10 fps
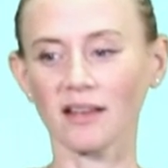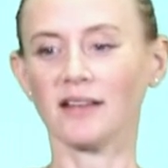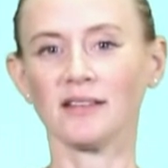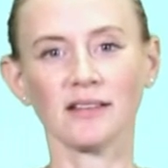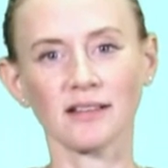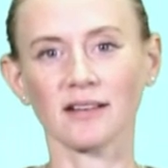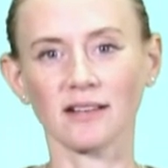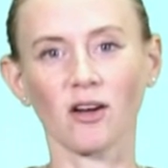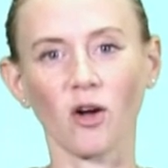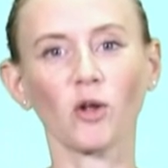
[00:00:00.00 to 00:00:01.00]
in
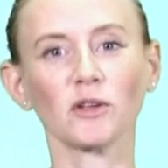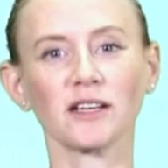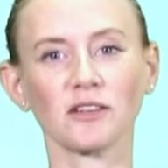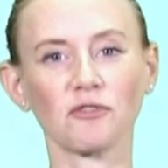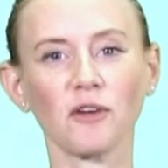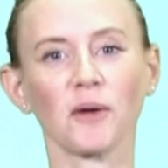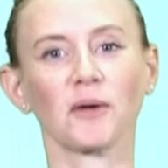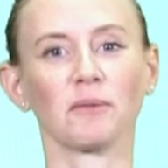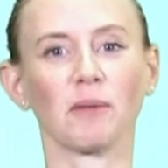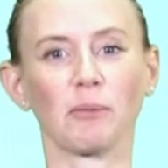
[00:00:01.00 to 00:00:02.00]
the holding the
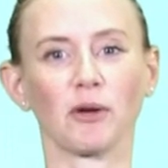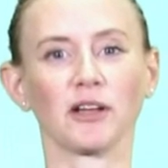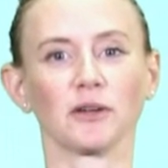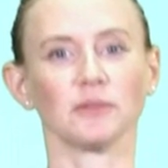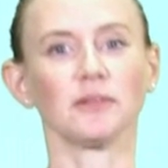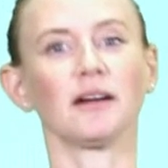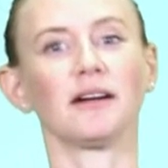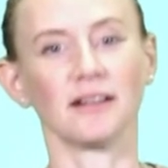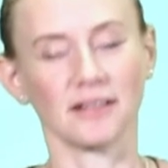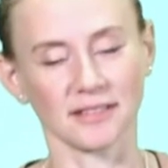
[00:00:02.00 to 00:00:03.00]
phone, my body go,
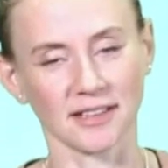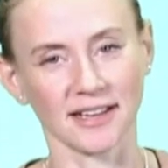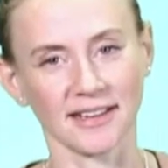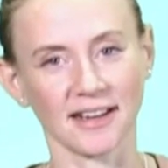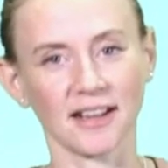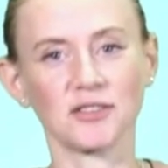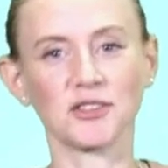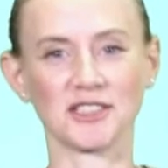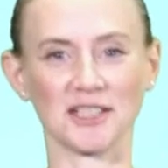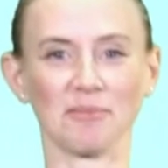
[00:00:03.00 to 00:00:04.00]
"Ugh," and then I have
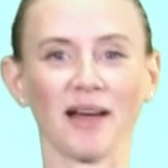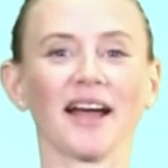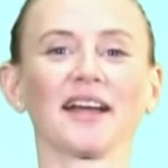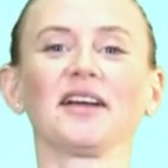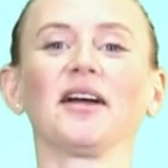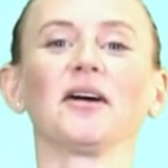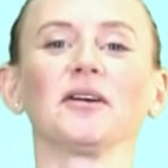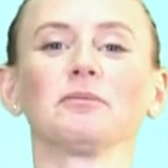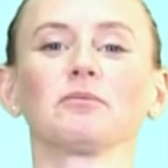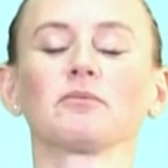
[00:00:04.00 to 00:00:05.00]
to sit back and
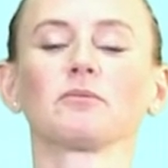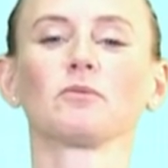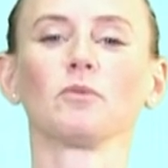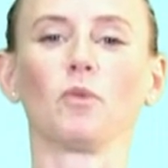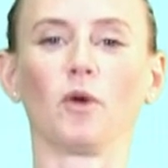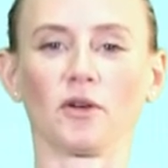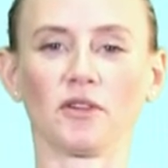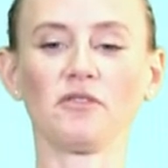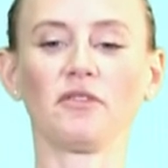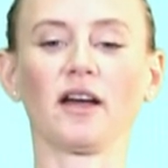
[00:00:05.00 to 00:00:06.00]
go, what are
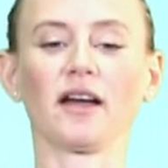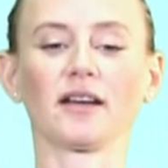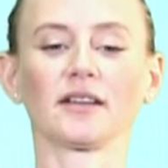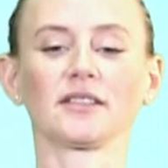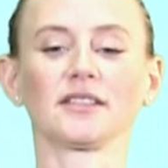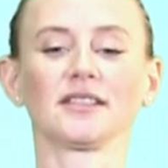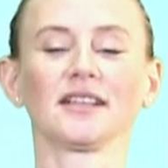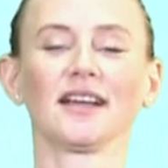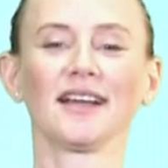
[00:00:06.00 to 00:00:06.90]
the facts?